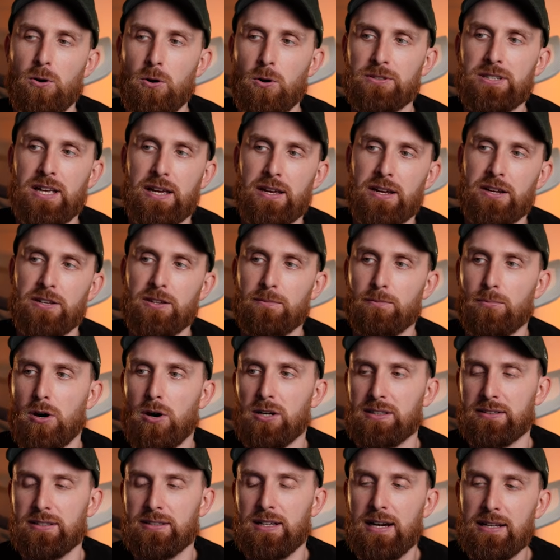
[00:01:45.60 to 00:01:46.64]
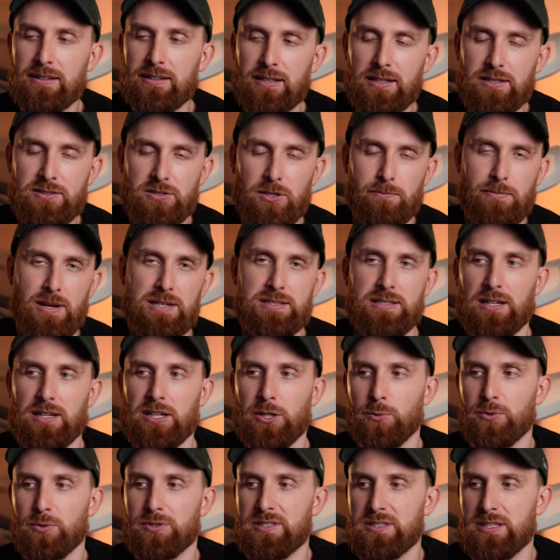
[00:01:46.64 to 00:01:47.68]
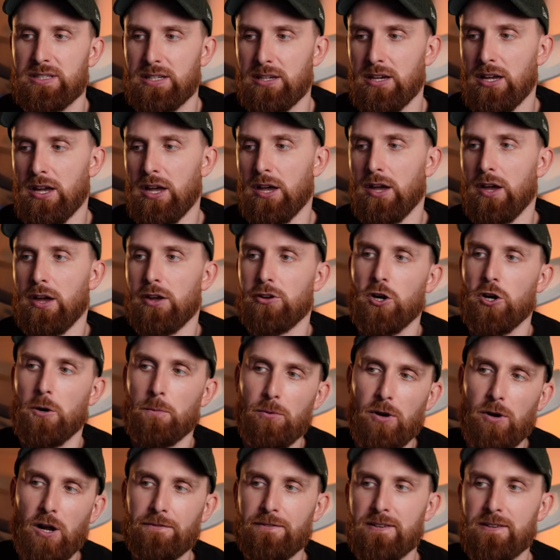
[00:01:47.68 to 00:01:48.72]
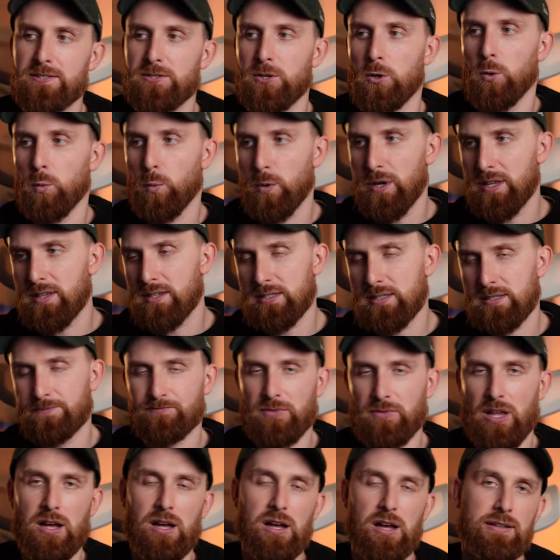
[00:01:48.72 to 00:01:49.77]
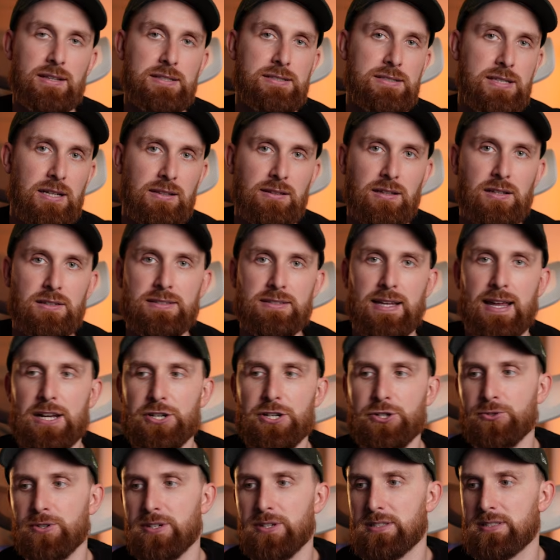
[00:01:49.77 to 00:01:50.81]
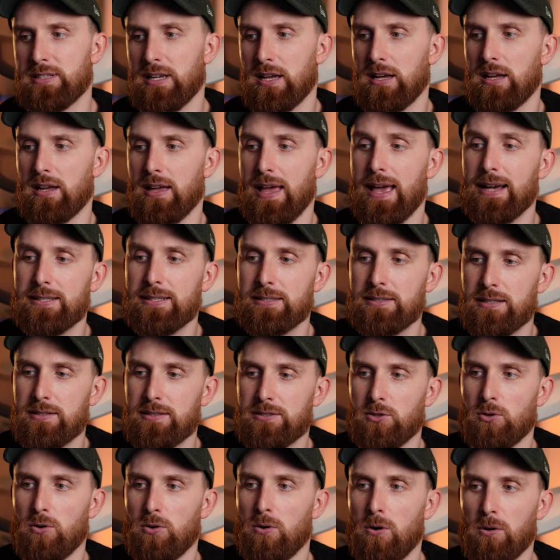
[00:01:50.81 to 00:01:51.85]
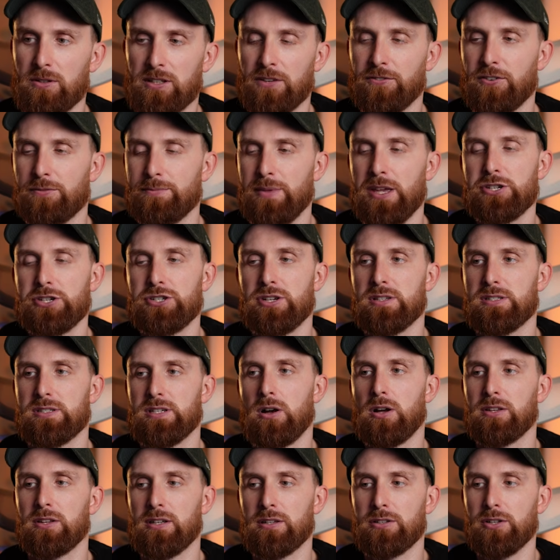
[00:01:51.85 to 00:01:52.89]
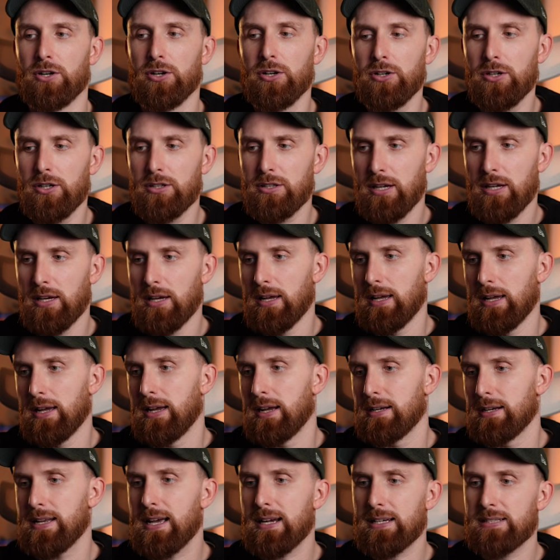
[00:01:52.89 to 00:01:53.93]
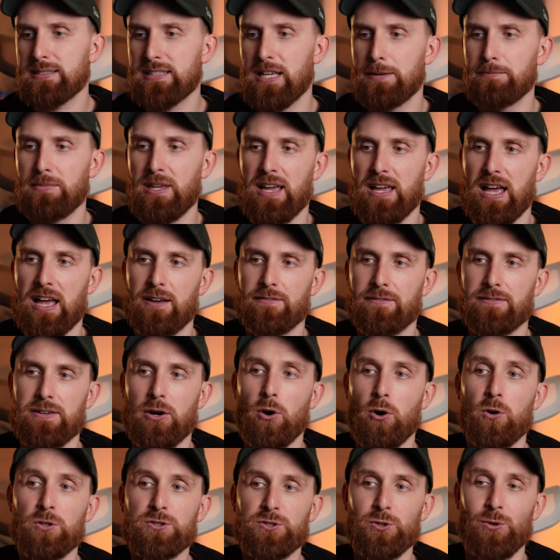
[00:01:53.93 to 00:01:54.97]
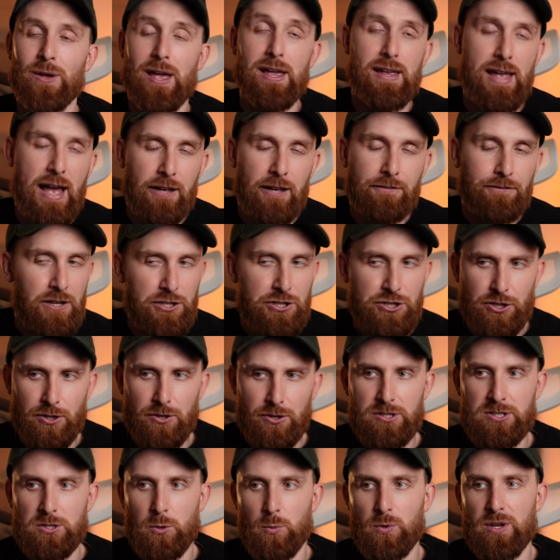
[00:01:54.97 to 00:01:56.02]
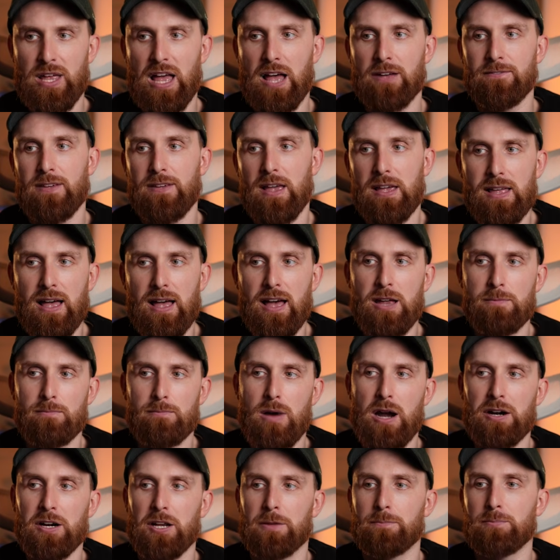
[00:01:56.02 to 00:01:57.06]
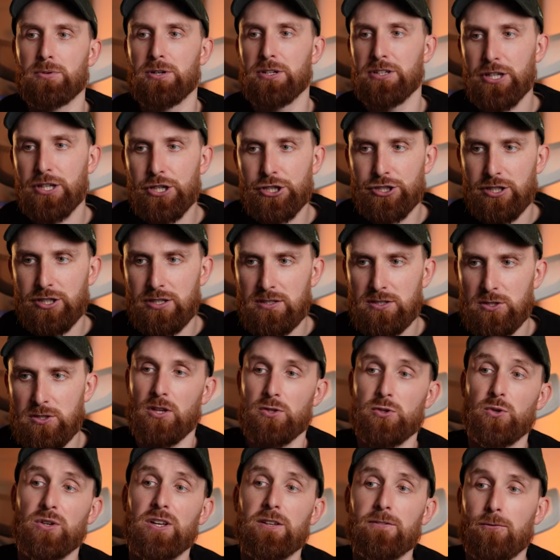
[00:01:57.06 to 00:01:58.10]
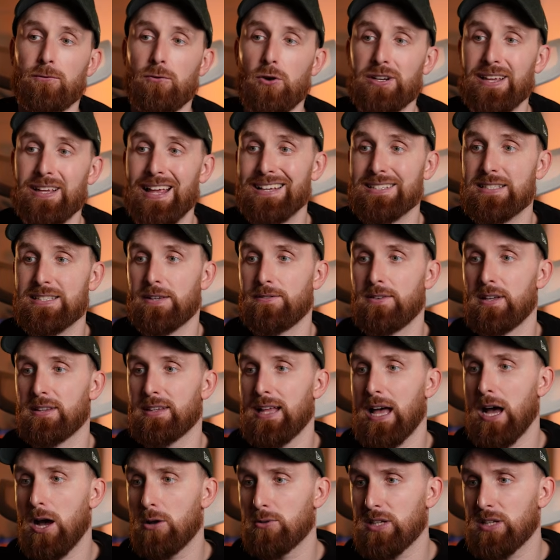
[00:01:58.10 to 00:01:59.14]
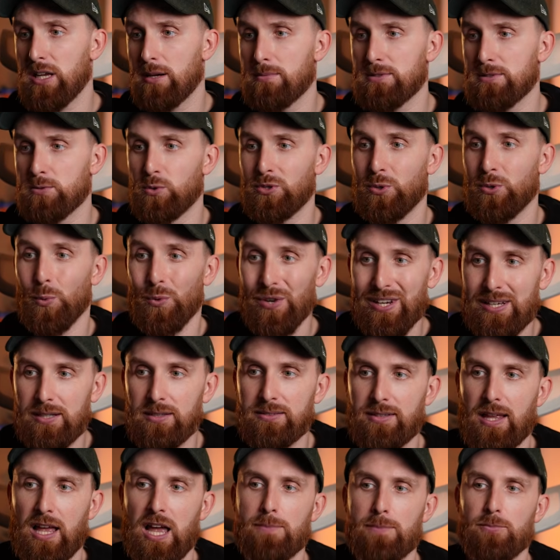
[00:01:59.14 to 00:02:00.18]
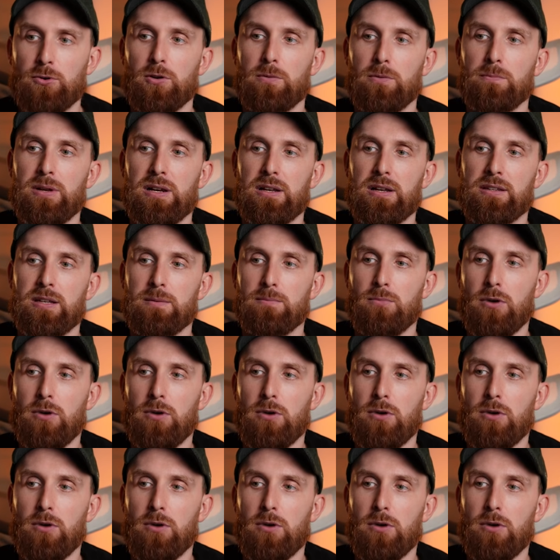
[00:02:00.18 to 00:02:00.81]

all the in-bot analytics. So basically, you will see your profits, your wins, the signals, entries, exits. So all the information is under the hood. Next up, they have also AI features. So we have AI market predictions. So you can forecast event outcomes with real-time probability